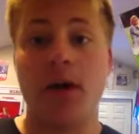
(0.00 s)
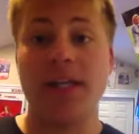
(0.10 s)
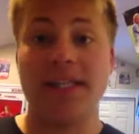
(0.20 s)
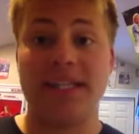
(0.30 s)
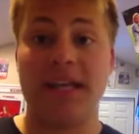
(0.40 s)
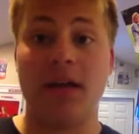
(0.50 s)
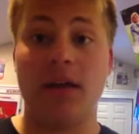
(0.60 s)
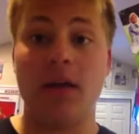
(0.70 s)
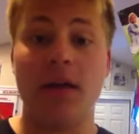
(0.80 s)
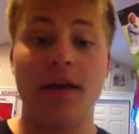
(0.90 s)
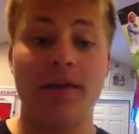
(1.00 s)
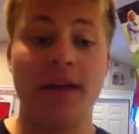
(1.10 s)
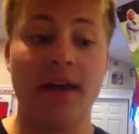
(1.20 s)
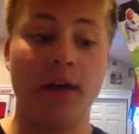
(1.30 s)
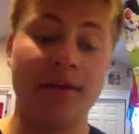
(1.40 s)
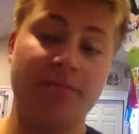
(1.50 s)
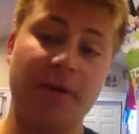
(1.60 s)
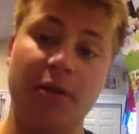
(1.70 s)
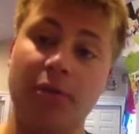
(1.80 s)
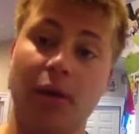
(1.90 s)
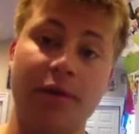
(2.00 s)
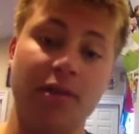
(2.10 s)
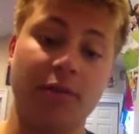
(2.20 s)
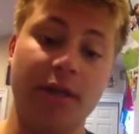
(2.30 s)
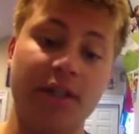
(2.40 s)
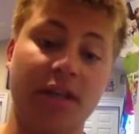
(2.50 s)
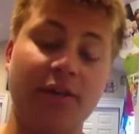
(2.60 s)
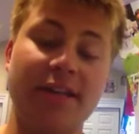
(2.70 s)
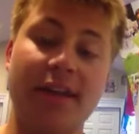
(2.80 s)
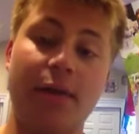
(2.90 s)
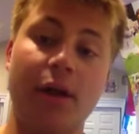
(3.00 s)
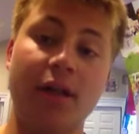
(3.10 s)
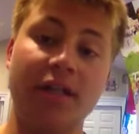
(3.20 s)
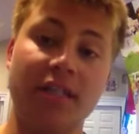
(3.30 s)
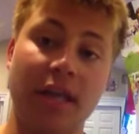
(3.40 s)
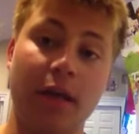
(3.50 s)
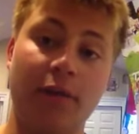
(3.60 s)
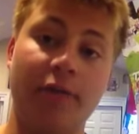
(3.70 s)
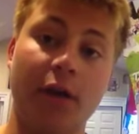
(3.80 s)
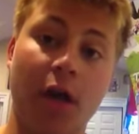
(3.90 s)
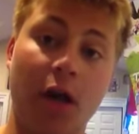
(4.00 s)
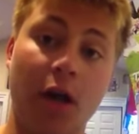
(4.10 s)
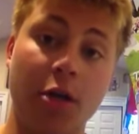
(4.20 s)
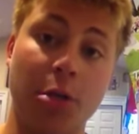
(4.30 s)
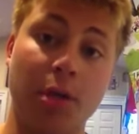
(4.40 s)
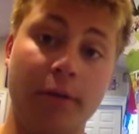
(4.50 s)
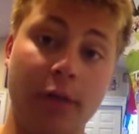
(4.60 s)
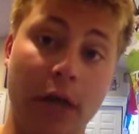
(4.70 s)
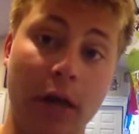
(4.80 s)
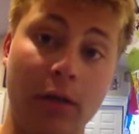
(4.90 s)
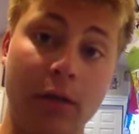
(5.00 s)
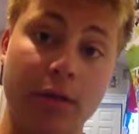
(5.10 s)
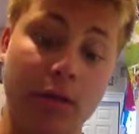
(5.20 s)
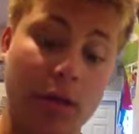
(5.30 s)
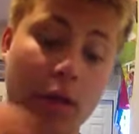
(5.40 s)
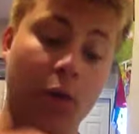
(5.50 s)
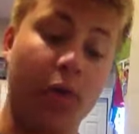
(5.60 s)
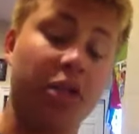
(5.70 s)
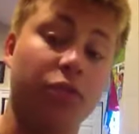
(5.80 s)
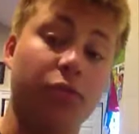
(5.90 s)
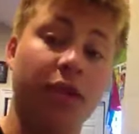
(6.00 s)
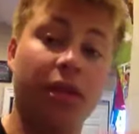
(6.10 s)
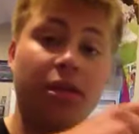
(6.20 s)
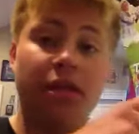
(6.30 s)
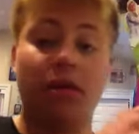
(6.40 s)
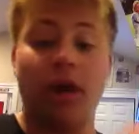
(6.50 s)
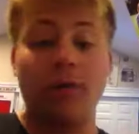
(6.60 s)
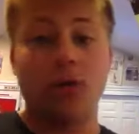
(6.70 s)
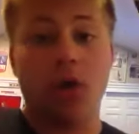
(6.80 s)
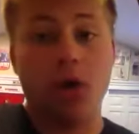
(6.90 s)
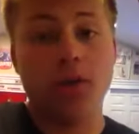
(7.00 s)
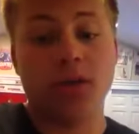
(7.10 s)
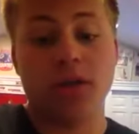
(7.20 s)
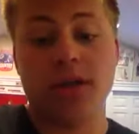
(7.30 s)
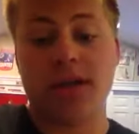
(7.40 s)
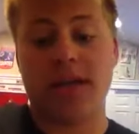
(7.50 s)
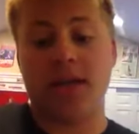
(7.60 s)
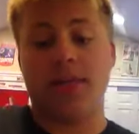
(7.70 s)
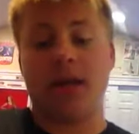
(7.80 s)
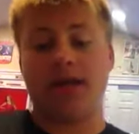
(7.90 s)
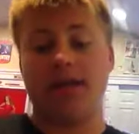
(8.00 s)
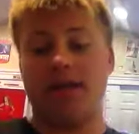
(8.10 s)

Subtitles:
on sale. They had all these bins with all these great sales. They were on sale for $100, which is a really good deal. I was always looking at getting black and